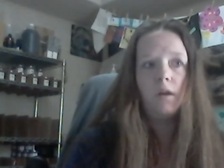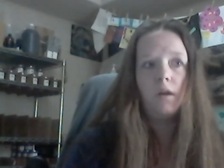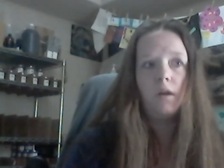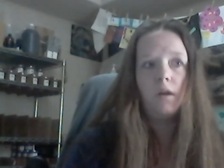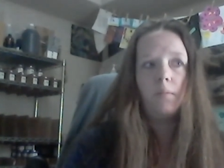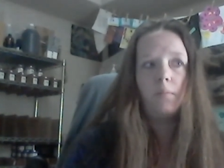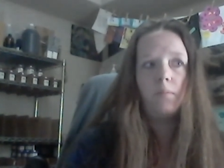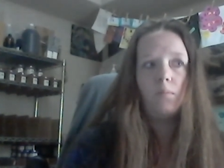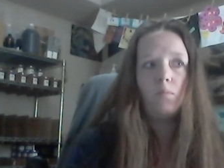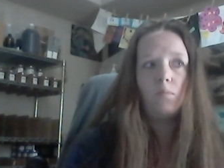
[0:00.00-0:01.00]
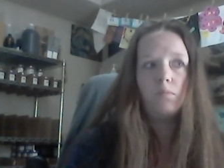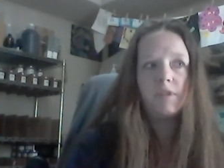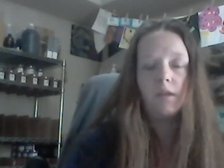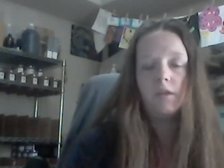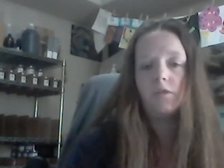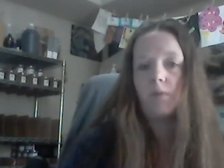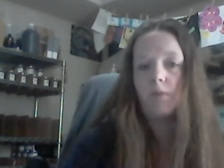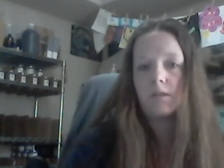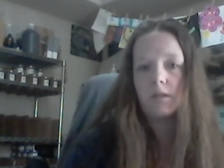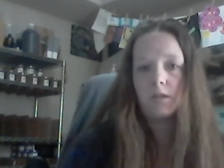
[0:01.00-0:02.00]
um, selling
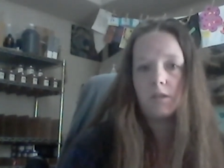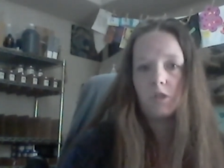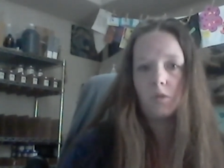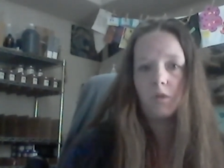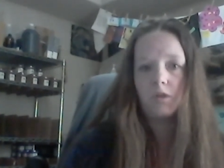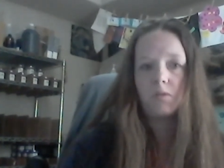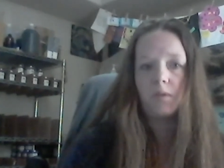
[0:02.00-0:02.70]
direct to consumers